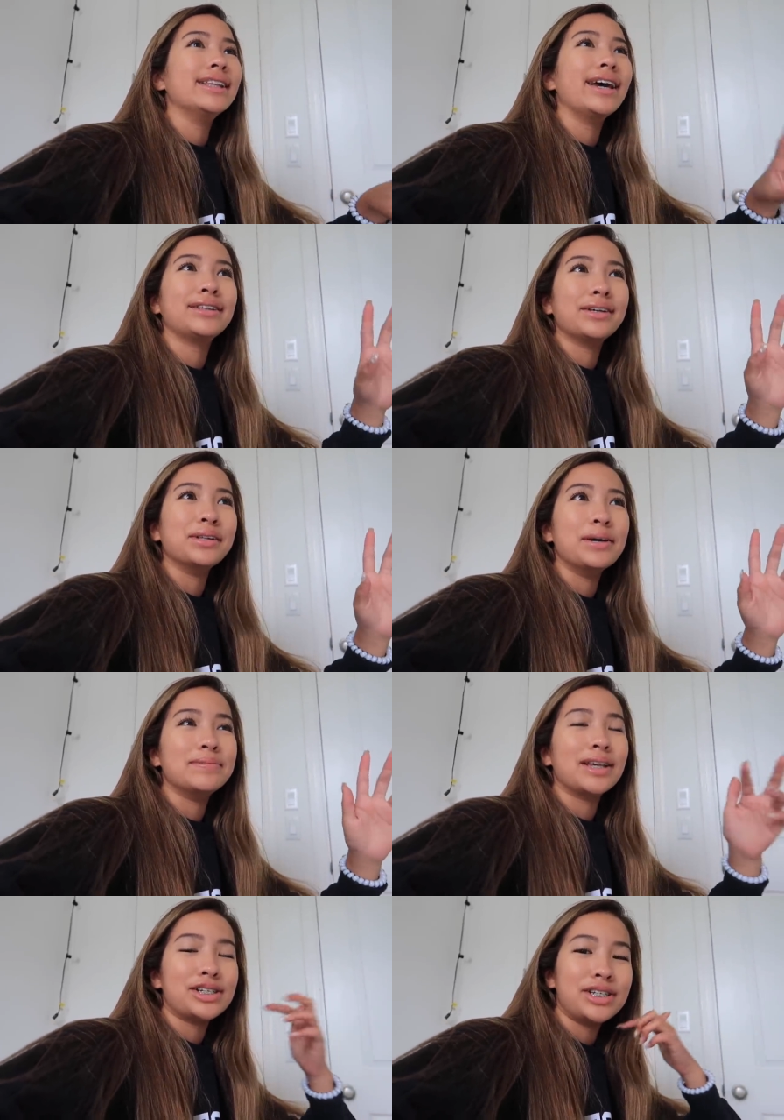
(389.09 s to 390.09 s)
like the
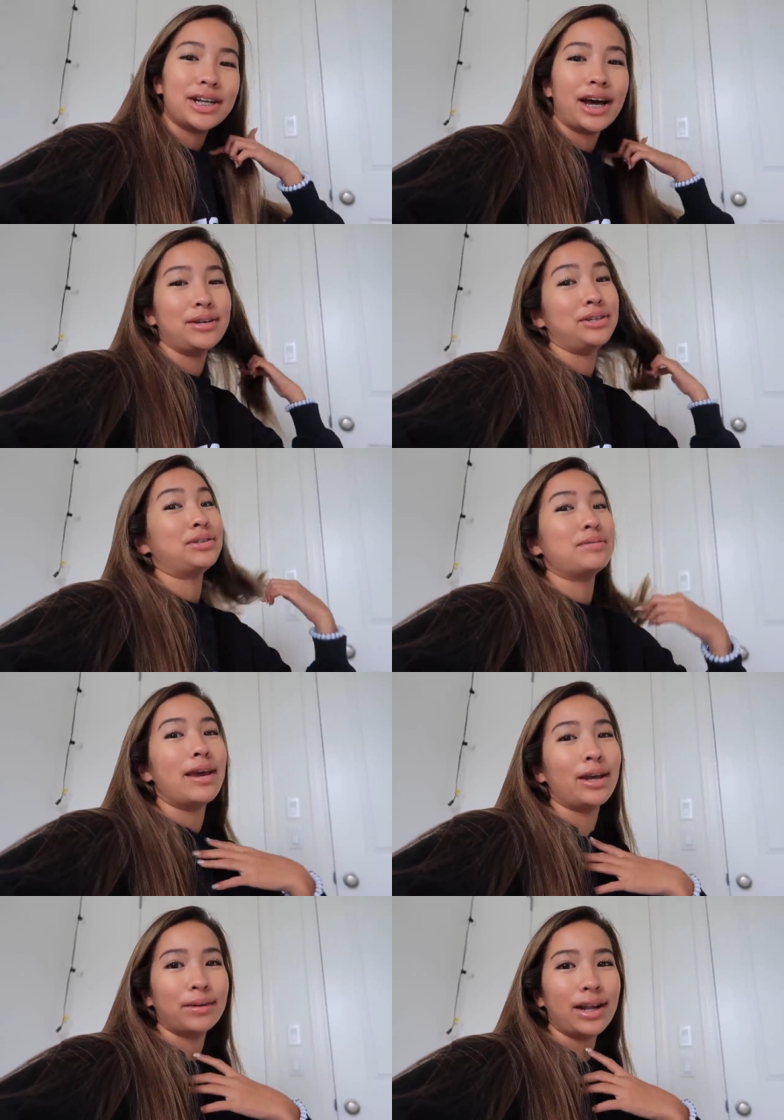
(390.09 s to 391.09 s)
clips that she and I used to
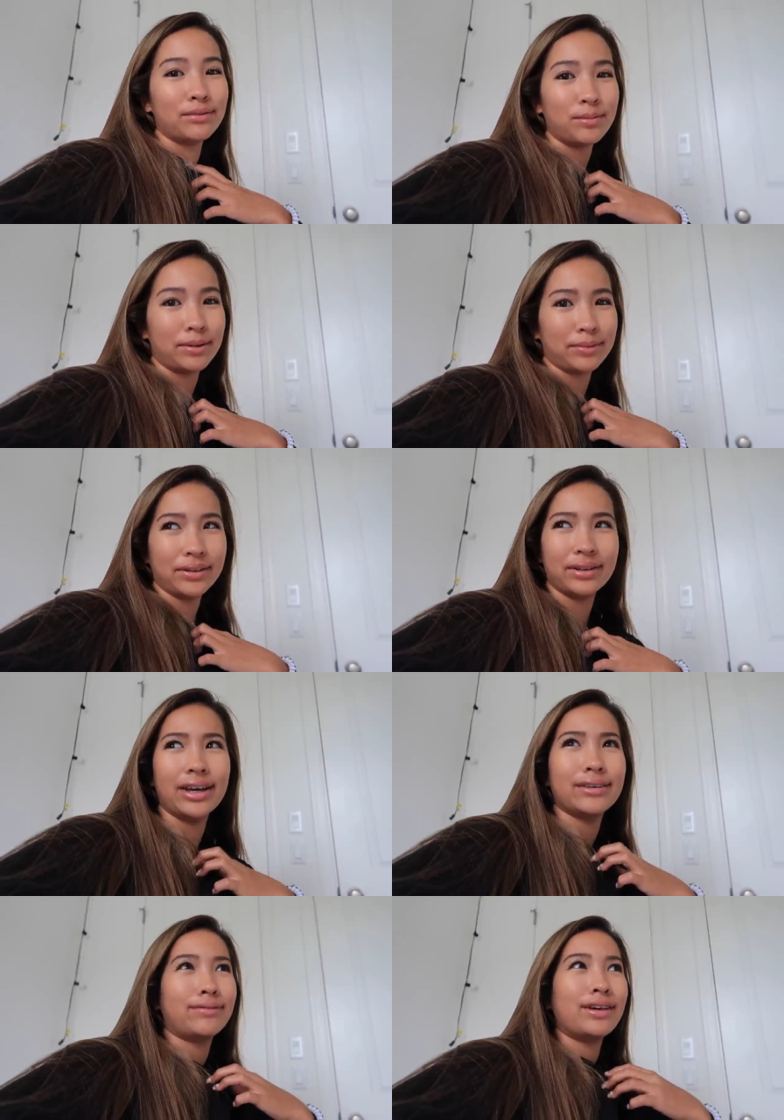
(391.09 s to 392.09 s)
make whenever we were in
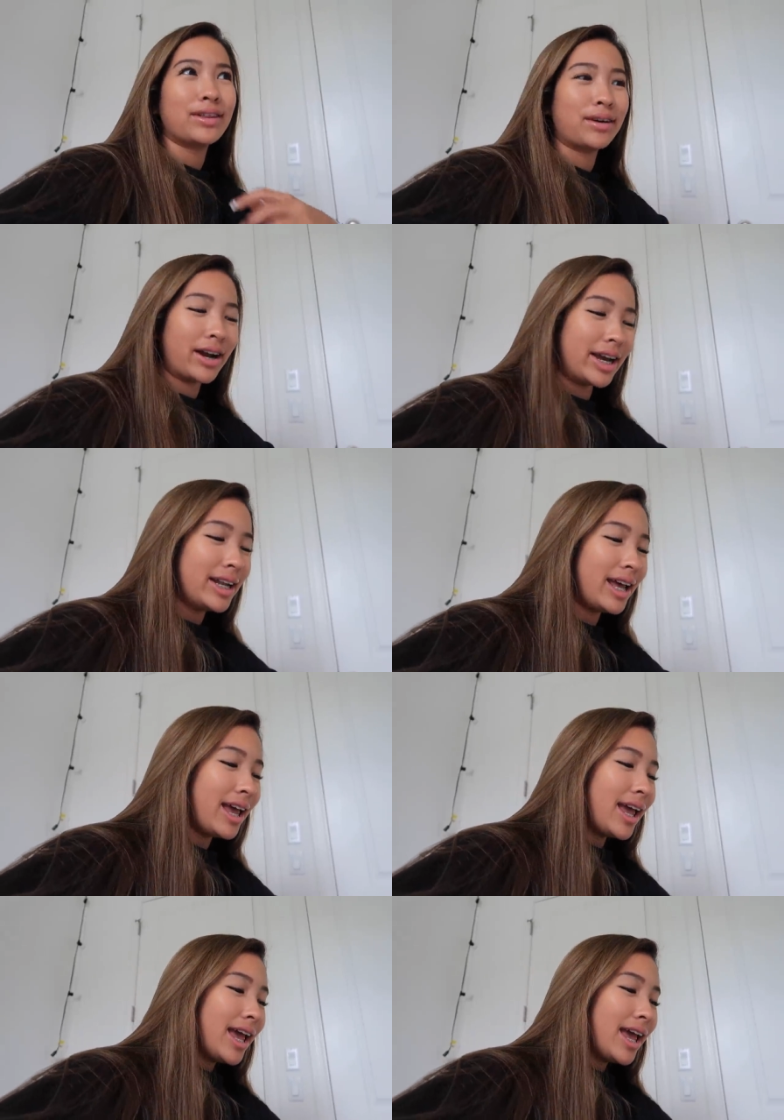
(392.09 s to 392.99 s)
like 5th grade.